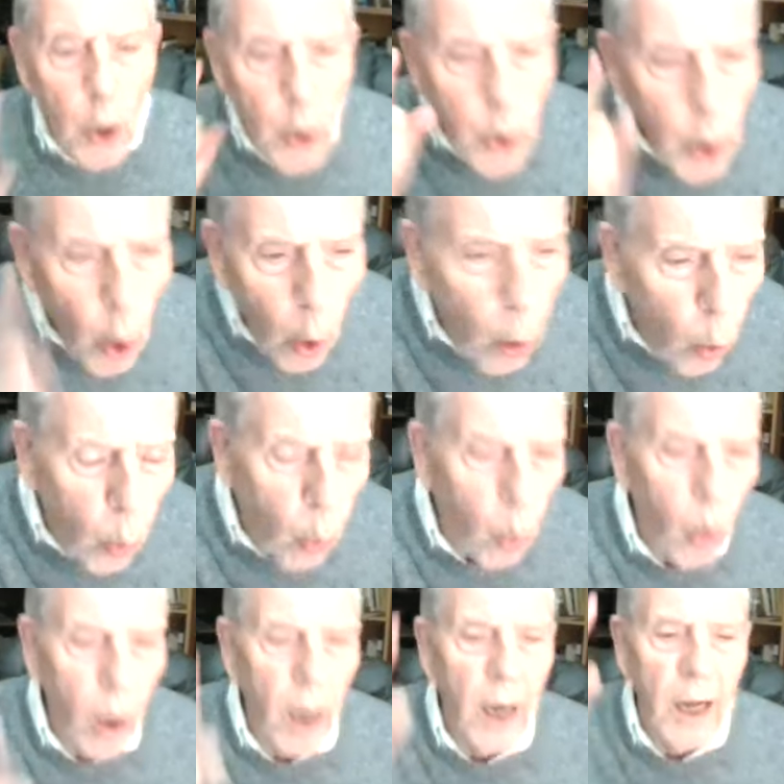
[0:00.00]

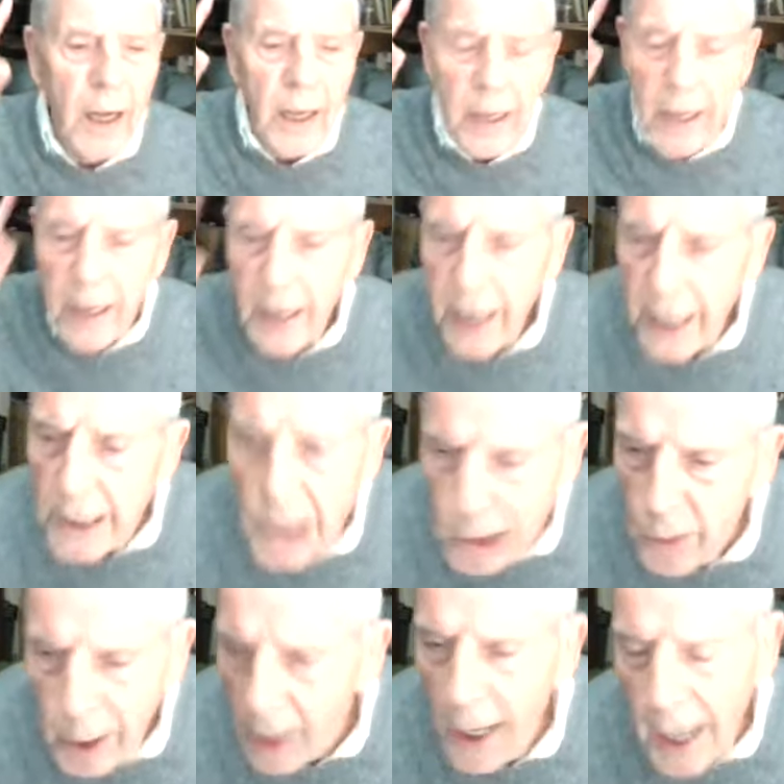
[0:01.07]
No
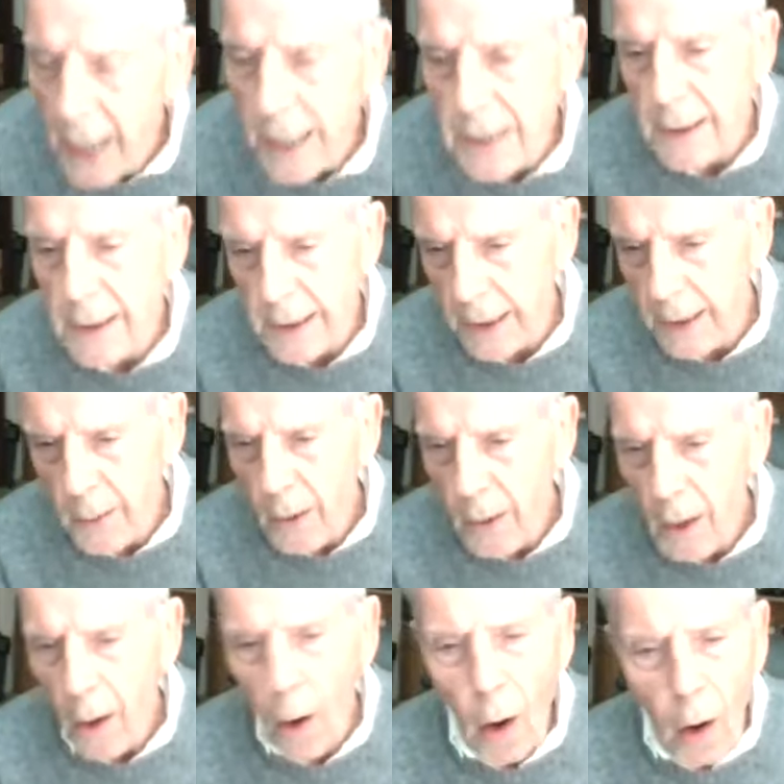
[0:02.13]
Israelite
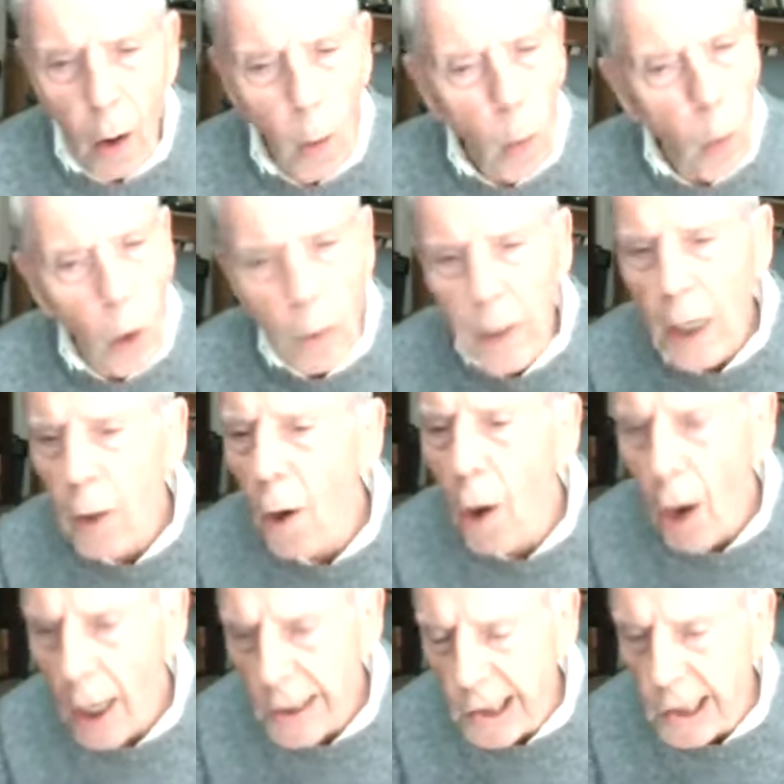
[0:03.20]
will be
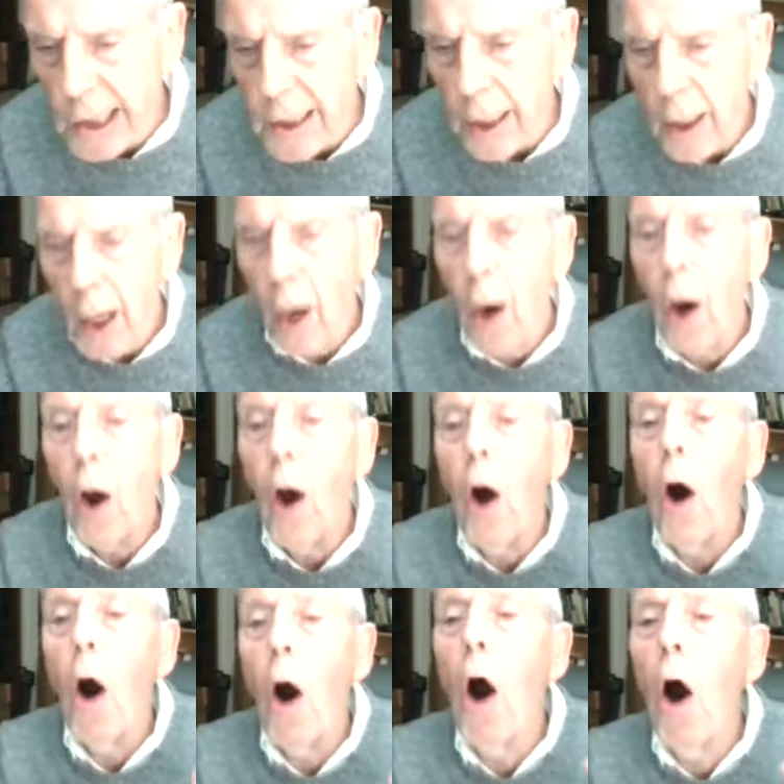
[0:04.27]
lost.
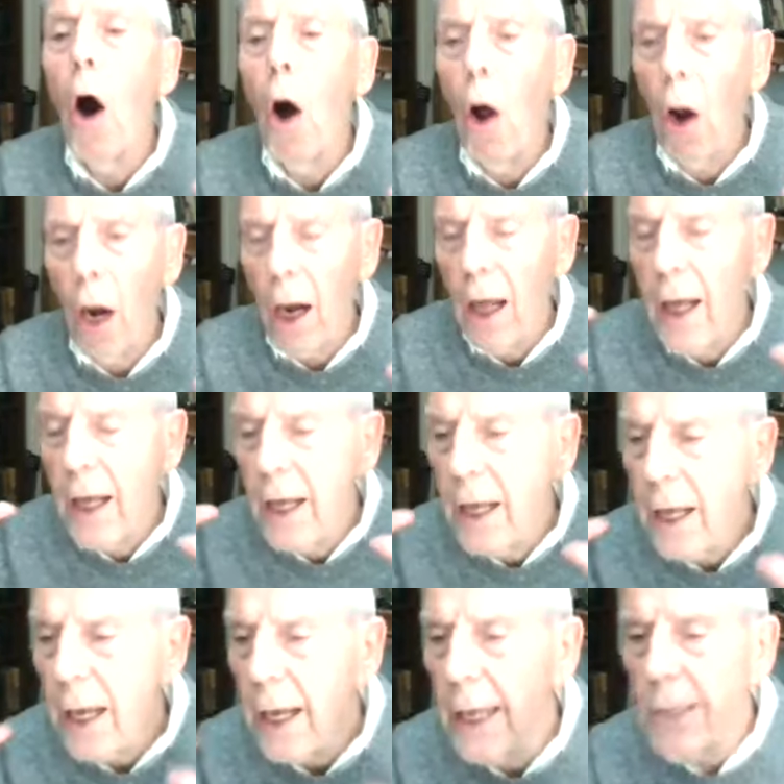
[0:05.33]
All
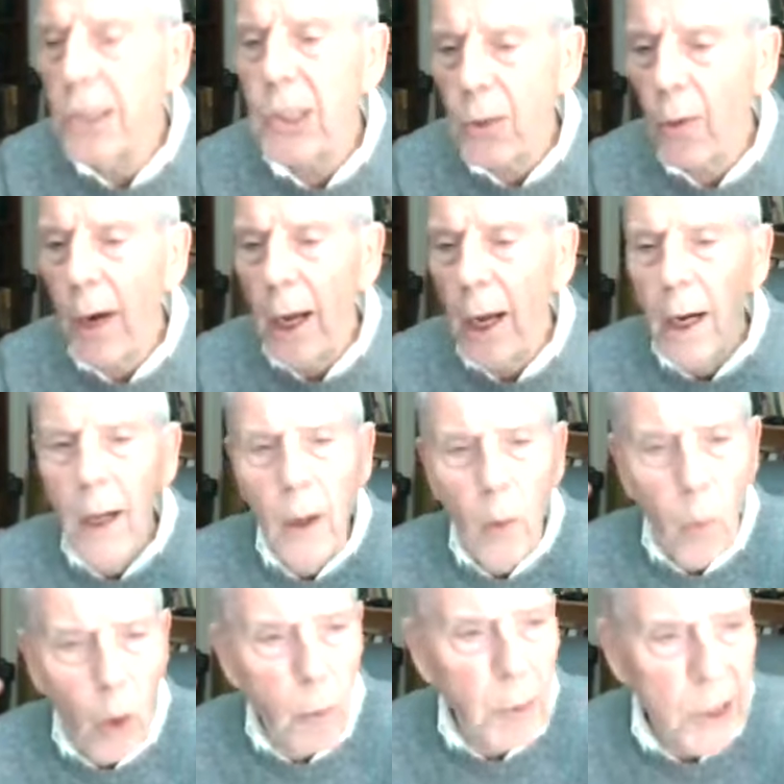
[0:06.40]
Israel
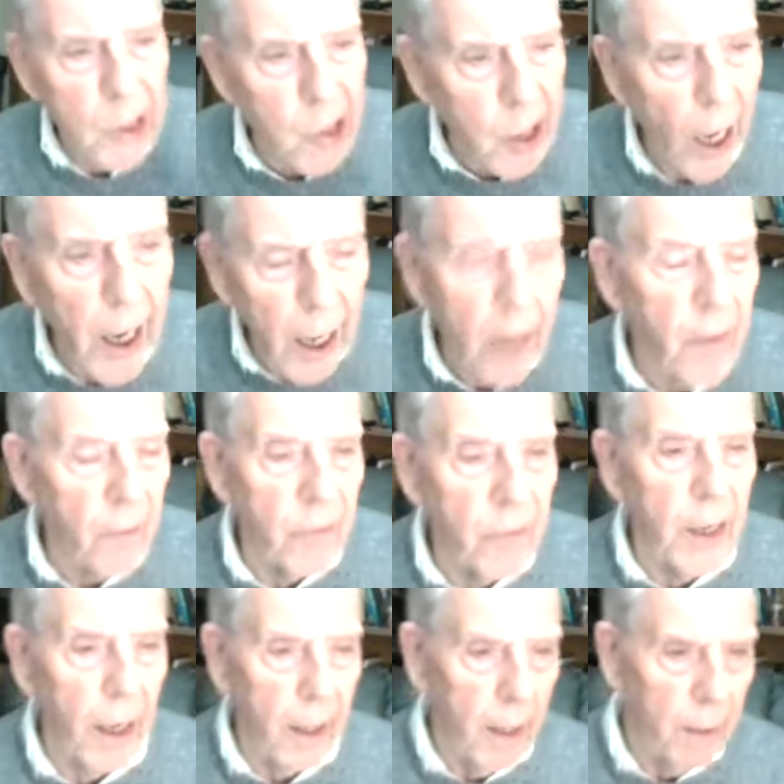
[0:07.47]
will be saved.
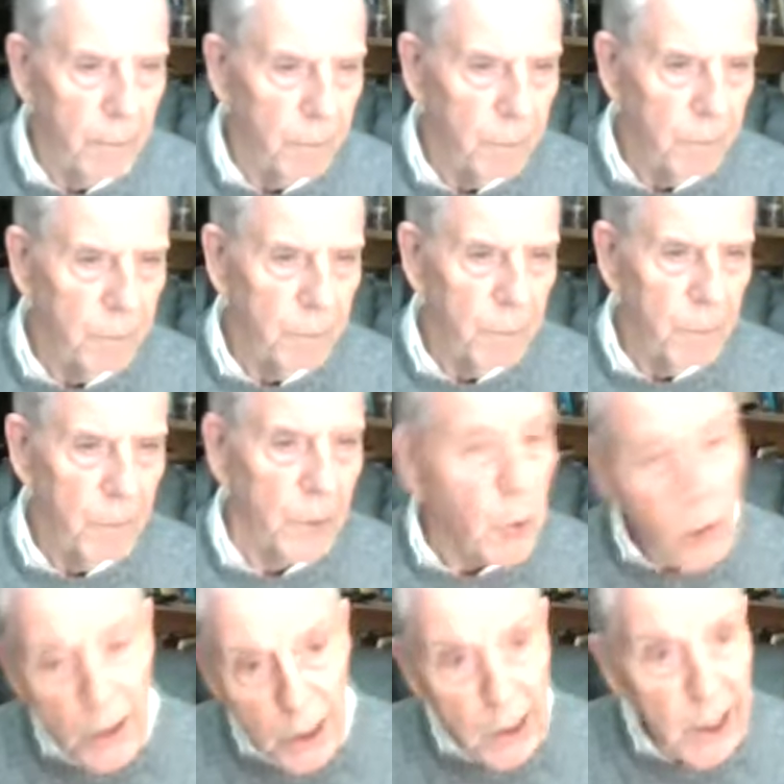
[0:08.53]
That's
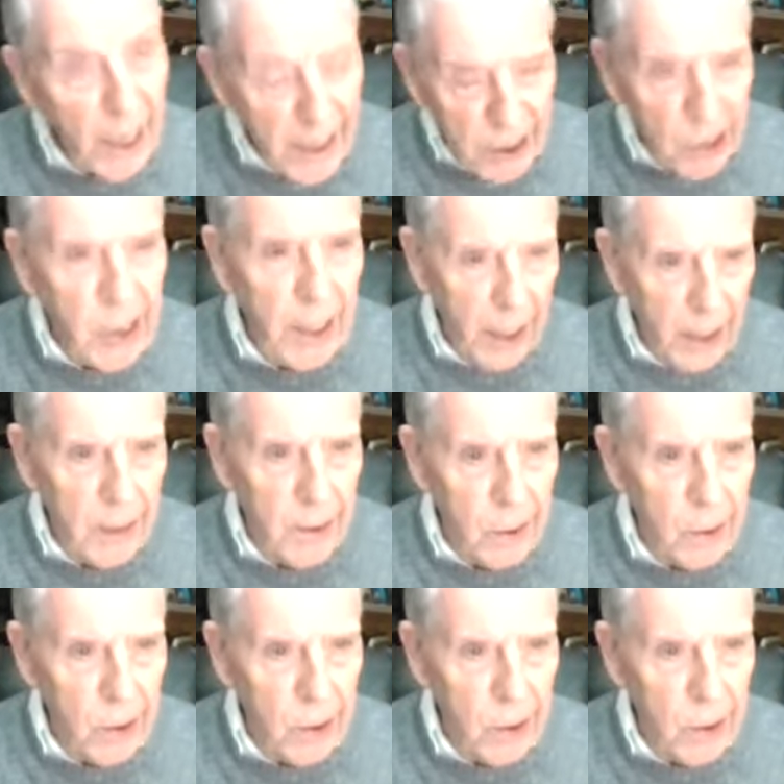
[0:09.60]
what the text says.